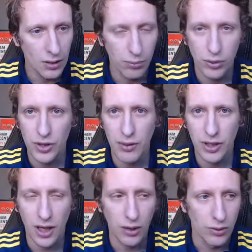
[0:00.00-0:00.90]
But there we
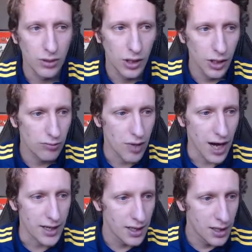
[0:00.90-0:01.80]
go.
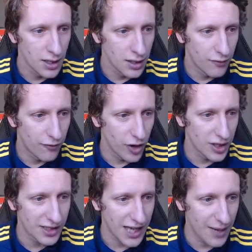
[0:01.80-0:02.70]
Right.
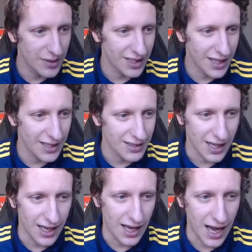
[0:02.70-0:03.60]
First game is against
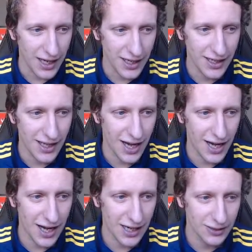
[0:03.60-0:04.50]

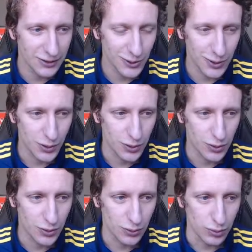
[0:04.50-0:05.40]
Ankara
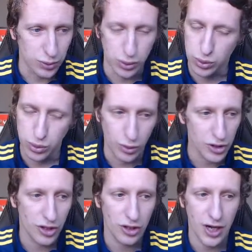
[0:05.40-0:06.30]
We're just
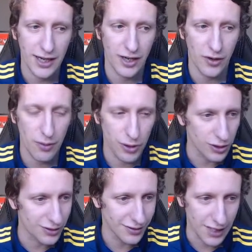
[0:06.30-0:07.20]
going to go Ankara
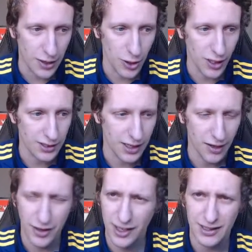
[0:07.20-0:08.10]
because I know I
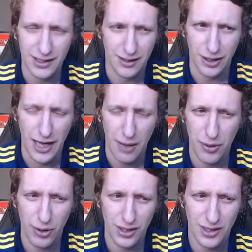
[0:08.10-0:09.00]
think that's the
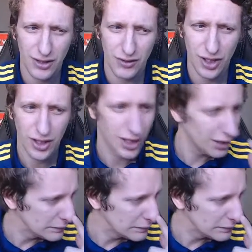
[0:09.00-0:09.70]
capital, is it, of Turkey?